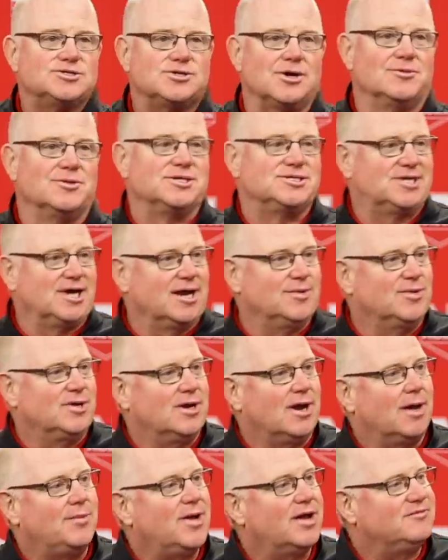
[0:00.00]
start with a
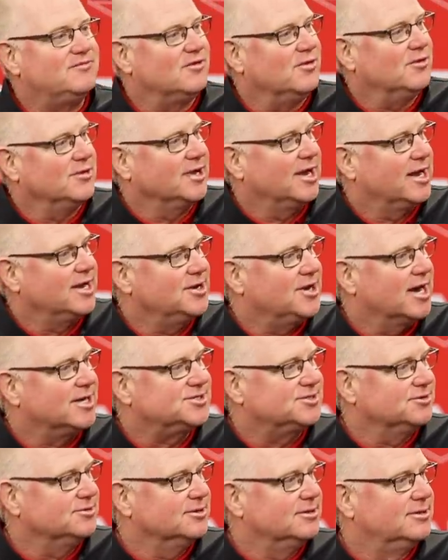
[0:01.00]
statement. I'm Ed Foley. How you
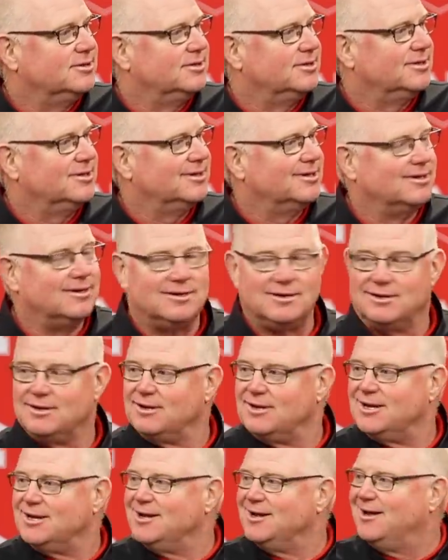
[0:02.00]
guys doing?
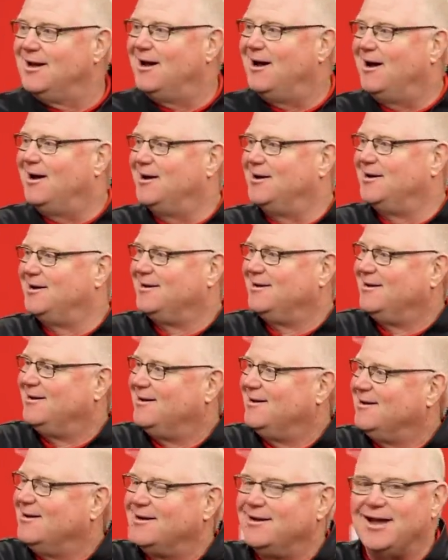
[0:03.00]

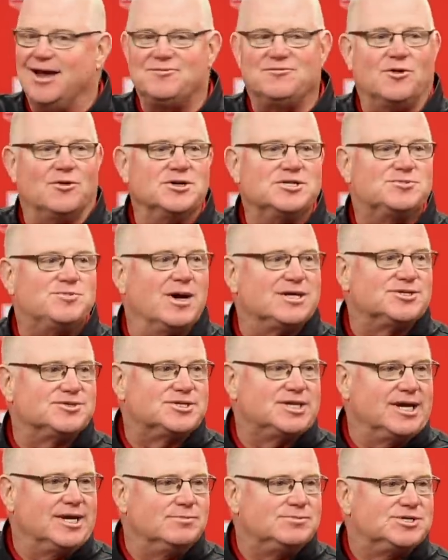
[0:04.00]
Ed Foley, special
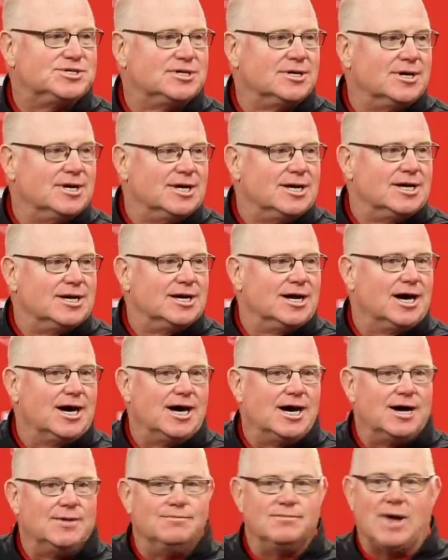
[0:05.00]
teams.
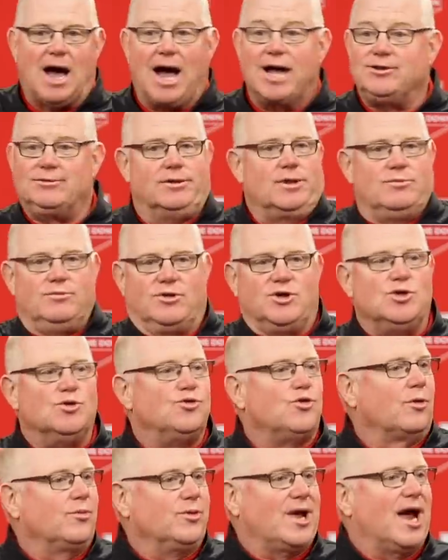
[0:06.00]
You
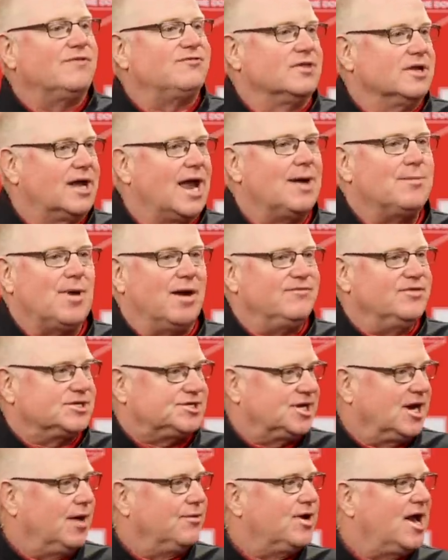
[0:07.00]
normally after the game,
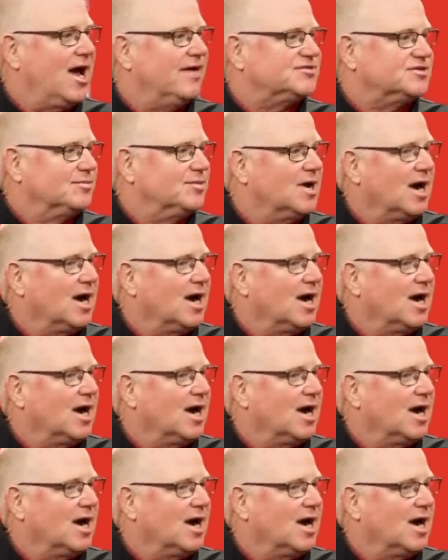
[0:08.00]
obviously, I would have some